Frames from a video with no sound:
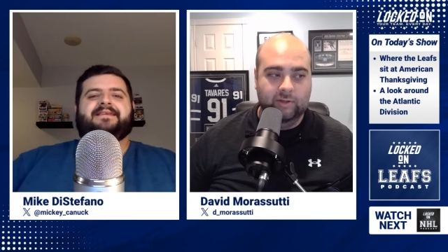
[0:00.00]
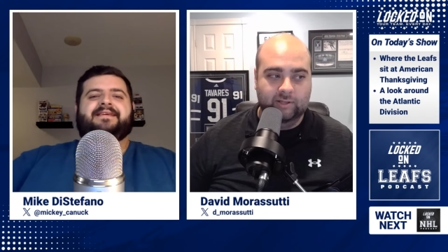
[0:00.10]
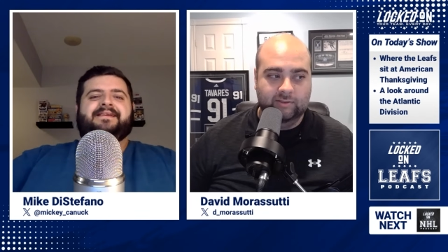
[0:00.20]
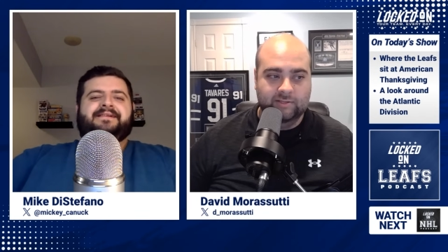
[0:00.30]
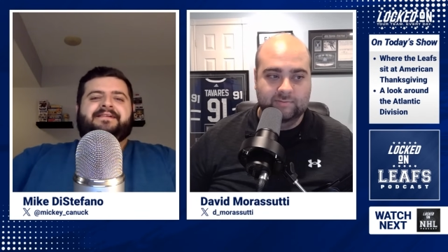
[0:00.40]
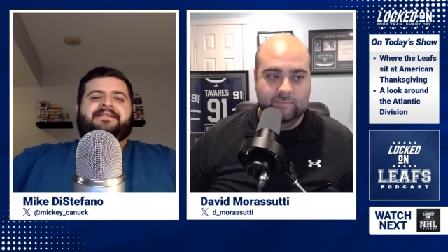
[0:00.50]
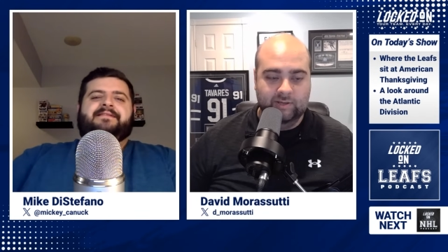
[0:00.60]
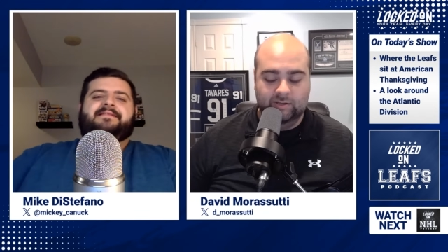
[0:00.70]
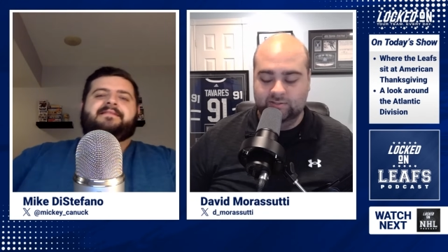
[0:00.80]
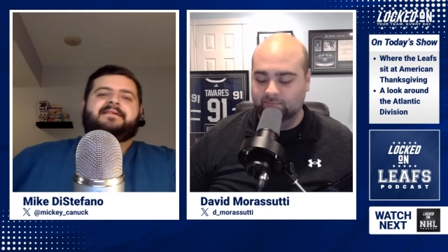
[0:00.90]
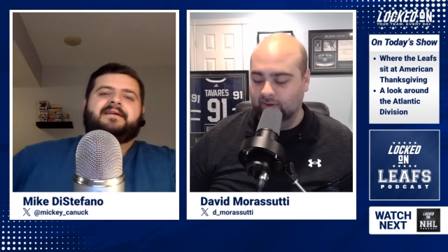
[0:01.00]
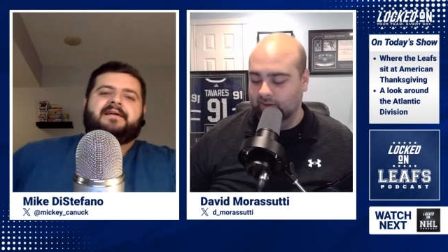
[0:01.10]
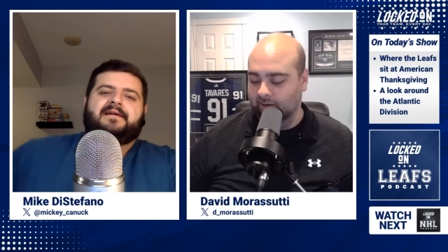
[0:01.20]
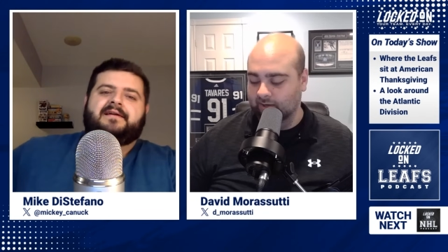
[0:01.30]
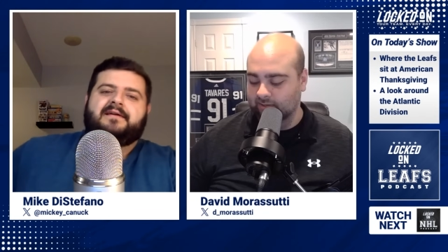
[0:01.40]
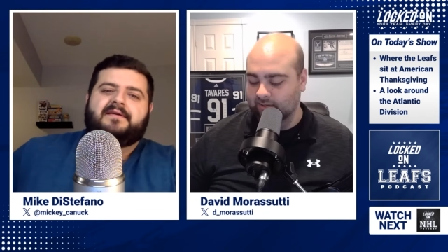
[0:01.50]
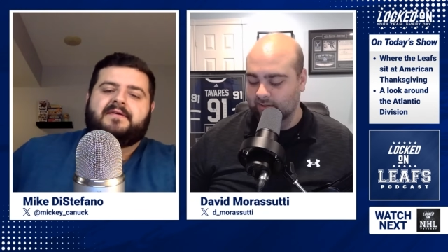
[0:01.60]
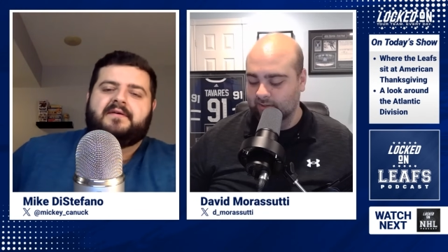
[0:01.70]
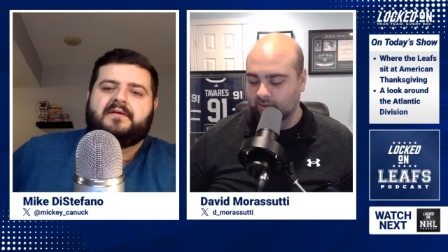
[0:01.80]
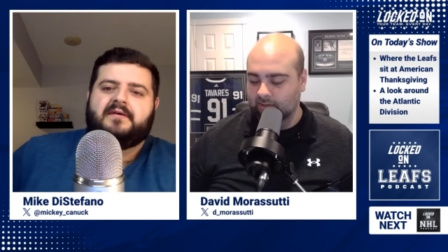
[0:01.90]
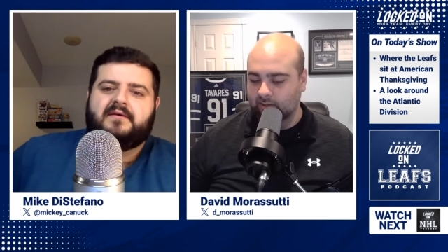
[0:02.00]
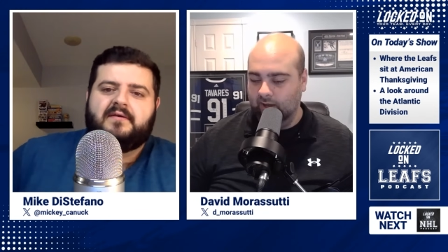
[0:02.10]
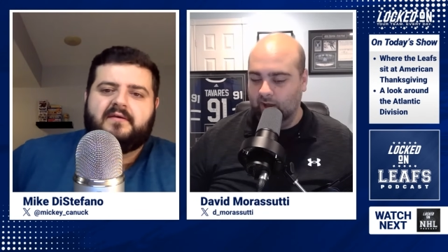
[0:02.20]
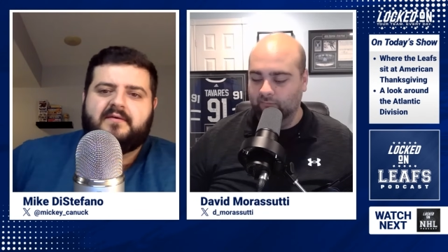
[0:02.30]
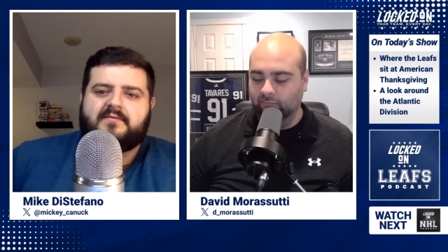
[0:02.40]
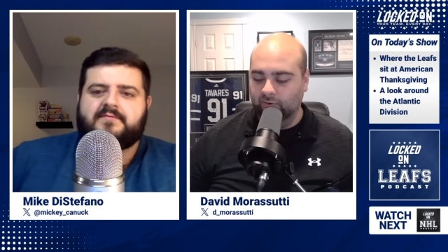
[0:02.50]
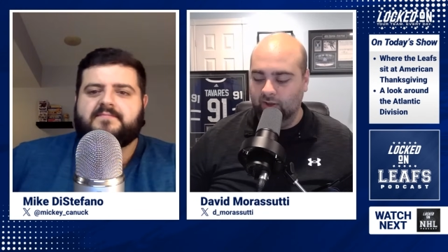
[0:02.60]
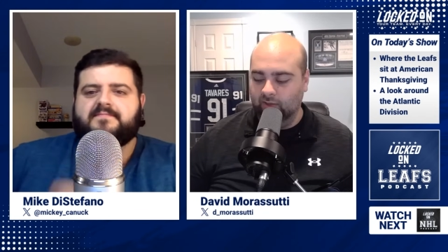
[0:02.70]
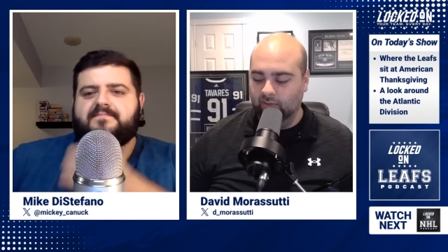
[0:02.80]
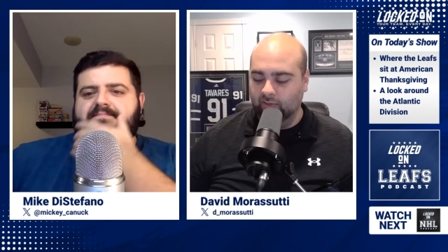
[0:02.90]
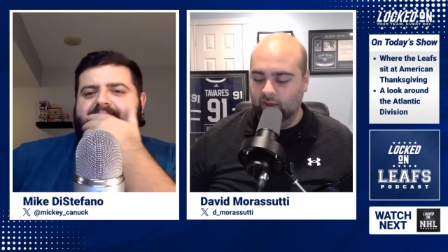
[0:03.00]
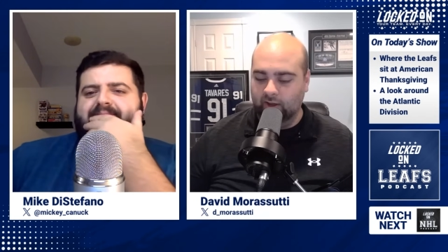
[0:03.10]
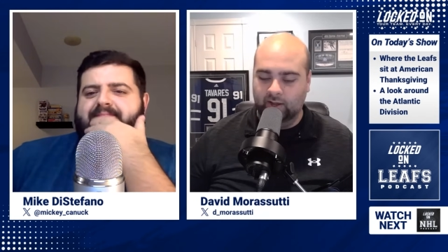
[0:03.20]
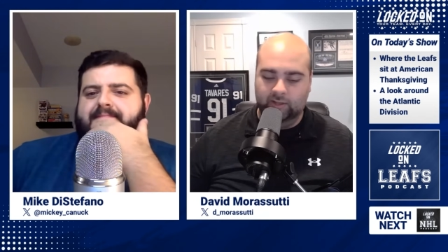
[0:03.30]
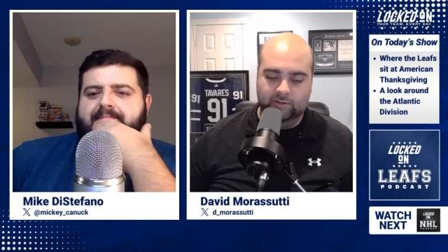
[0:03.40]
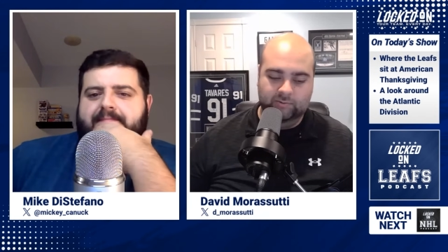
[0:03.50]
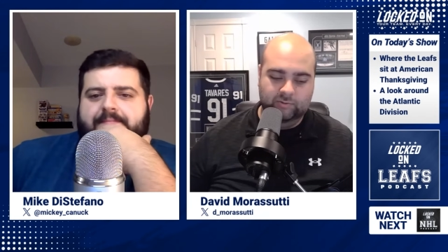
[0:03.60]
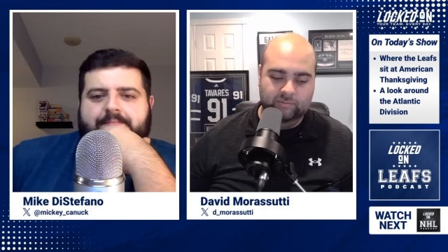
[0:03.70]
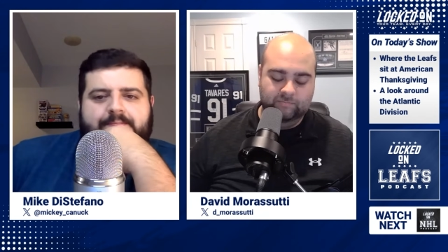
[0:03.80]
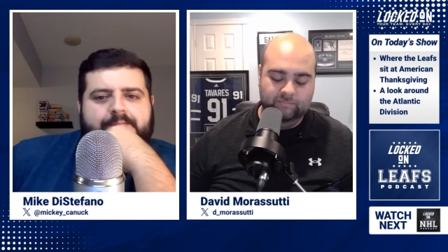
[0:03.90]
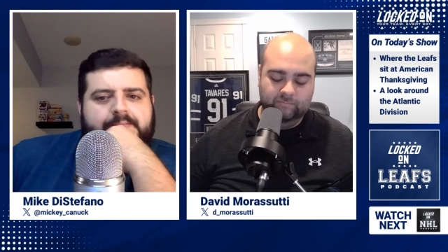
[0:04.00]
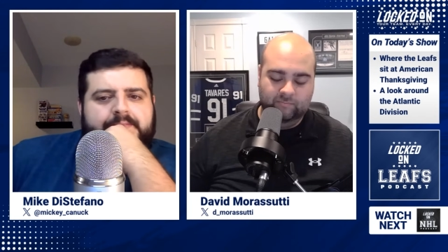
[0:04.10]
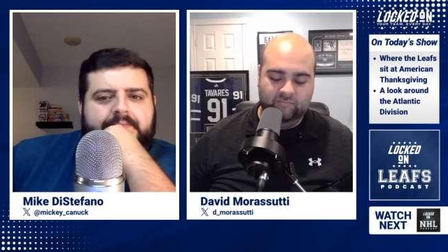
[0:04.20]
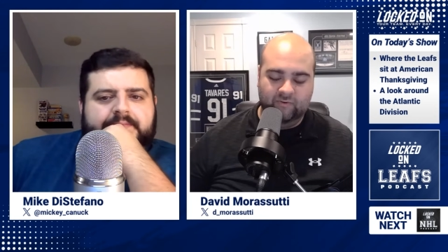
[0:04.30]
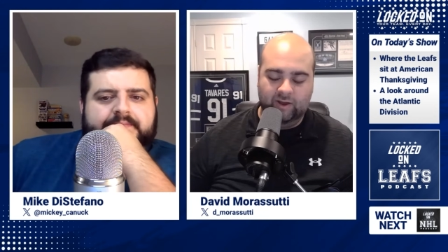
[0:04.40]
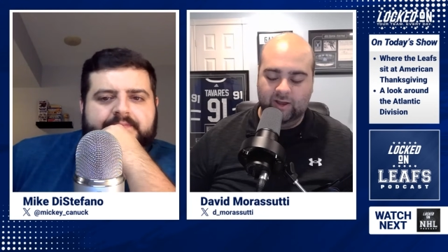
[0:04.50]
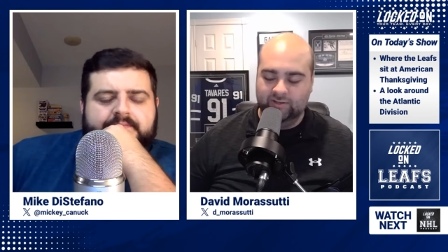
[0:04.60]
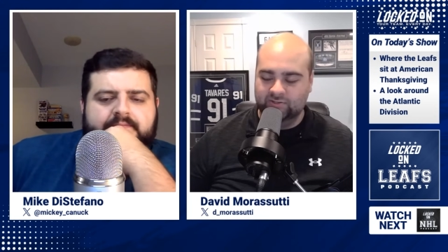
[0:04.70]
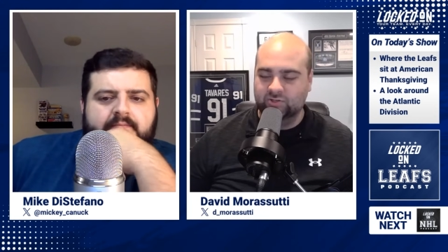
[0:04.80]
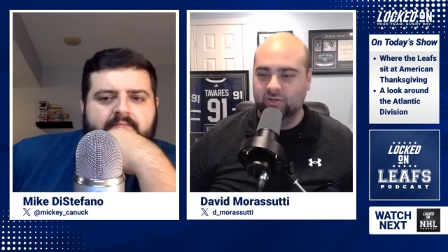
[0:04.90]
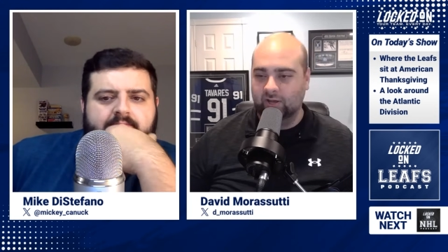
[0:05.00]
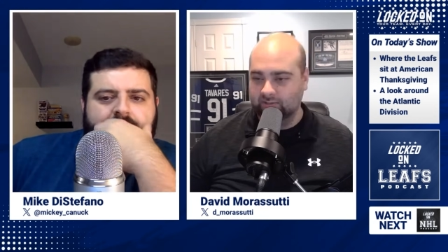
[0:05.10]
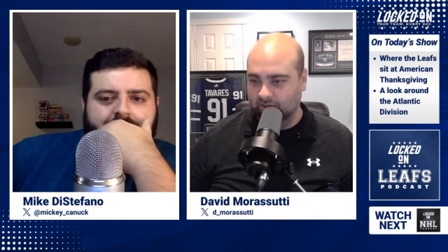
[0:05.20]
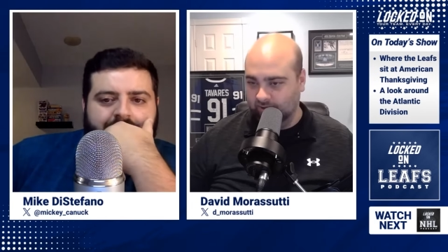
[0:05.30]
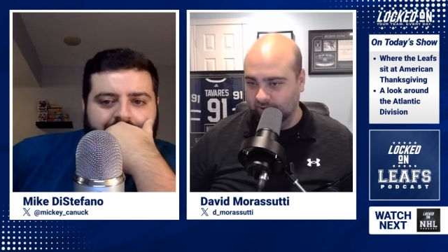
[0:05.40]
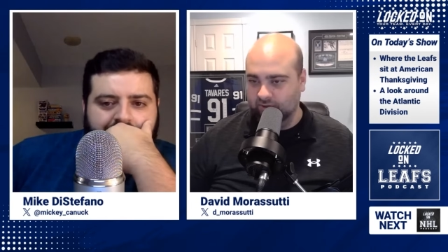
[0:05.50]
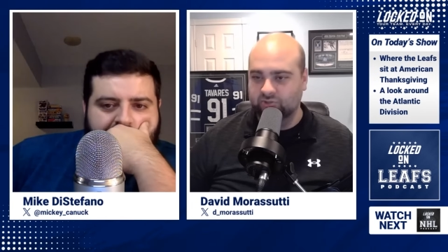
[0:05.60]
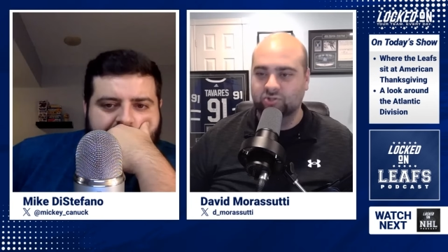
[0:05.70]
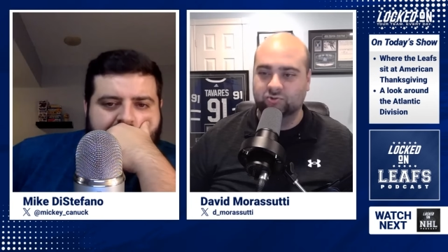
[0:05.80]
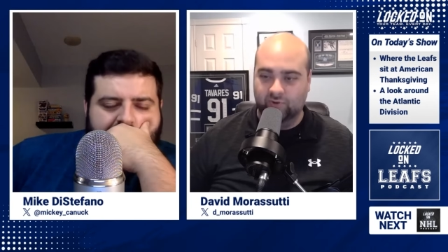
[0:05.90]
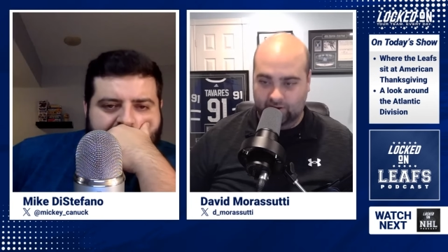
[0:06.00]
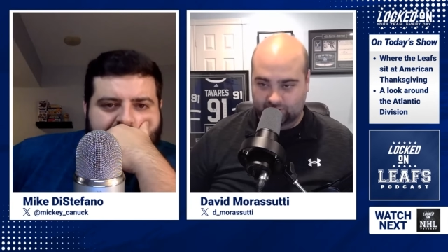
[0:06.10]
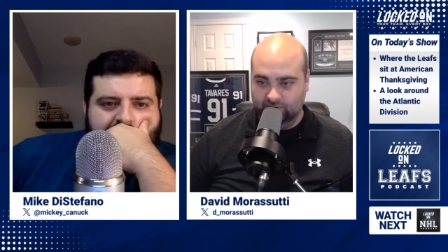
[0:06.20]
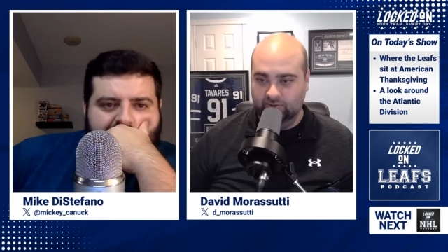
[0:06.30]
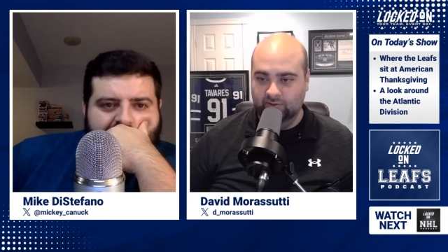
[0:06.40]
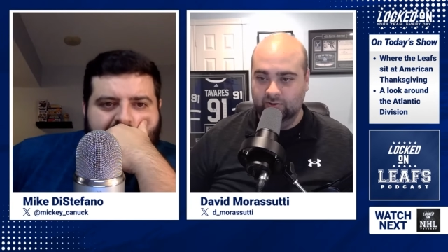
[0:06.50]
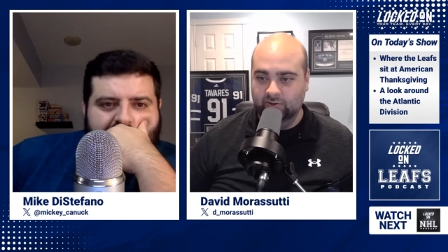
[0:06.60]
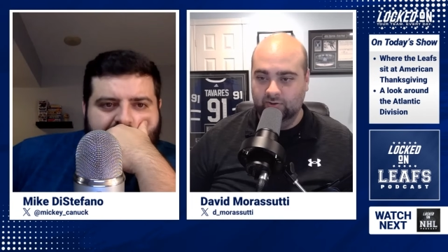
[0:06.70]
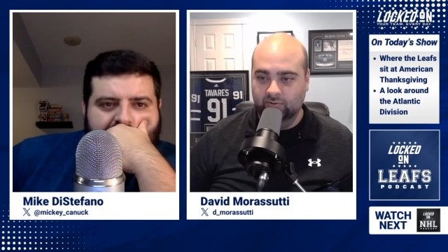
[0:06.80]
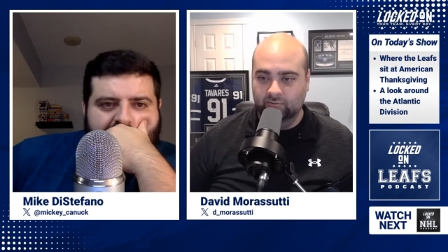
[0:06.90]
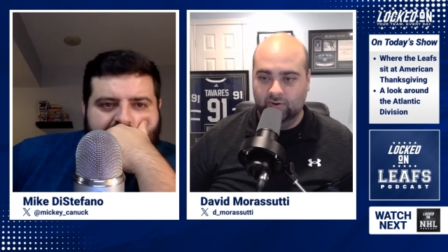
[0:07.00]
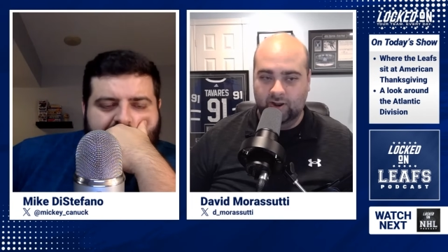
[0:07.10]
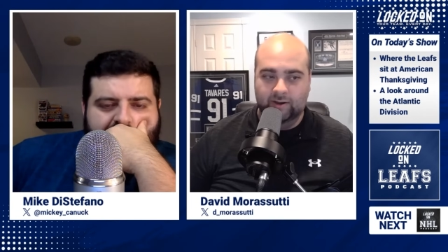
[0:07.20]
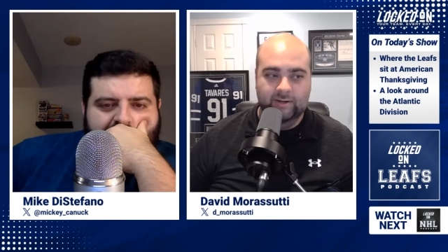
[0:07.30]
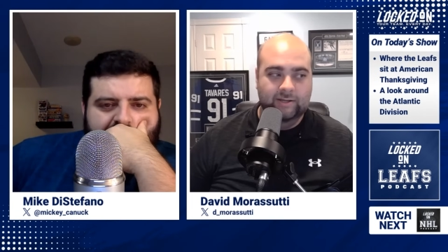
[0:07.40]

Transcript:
Speaker 1: like this mix because every line has a has a clear strength right?